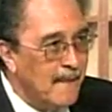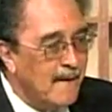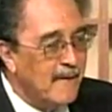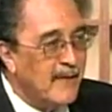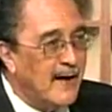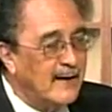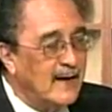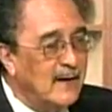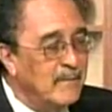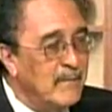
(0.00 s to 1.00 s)
that
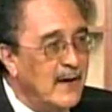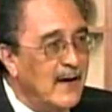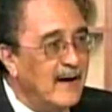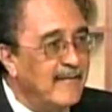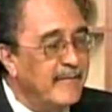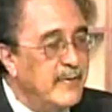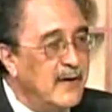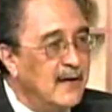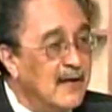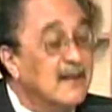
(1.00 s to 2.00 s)
it may have
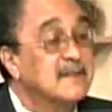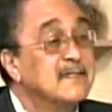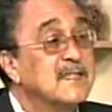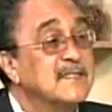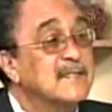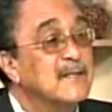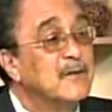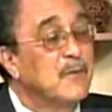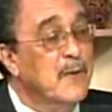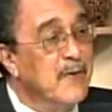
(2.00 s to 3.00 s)
been inconsistent
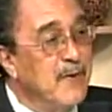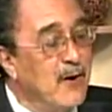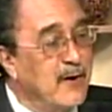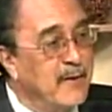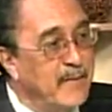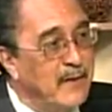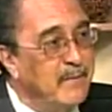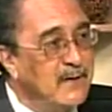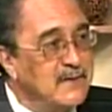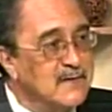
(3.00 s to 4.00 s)
with our
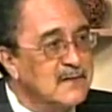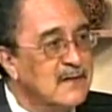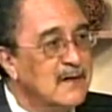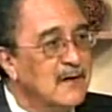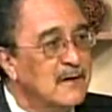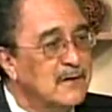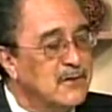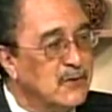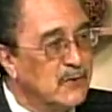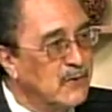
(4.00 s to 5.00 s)
commitments
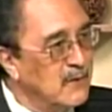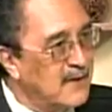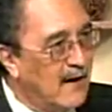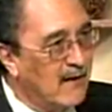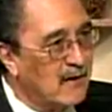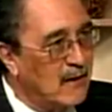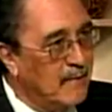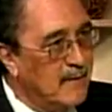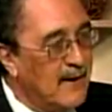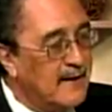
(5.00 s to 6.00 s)
to
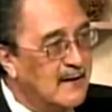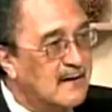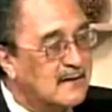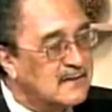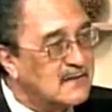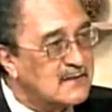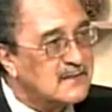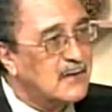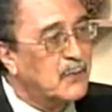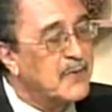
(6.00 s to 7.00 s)
CARICOM and
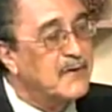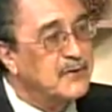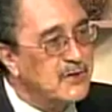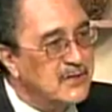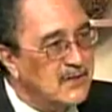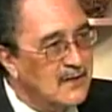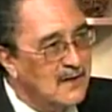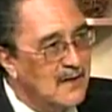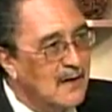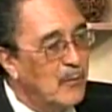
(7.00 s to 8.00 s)
inconsistent with the treaty.
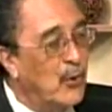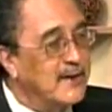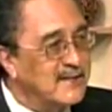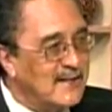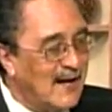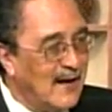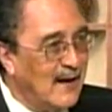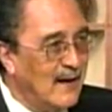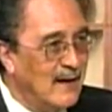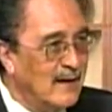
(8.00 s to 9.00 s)
What is clear,
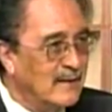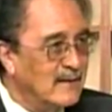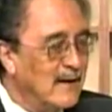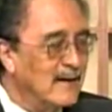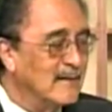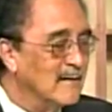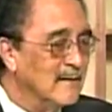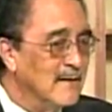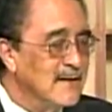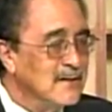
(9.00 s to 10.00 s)
and
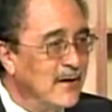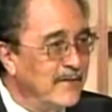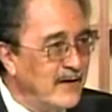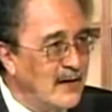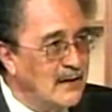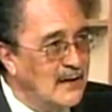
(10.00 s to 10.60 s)
let's not forget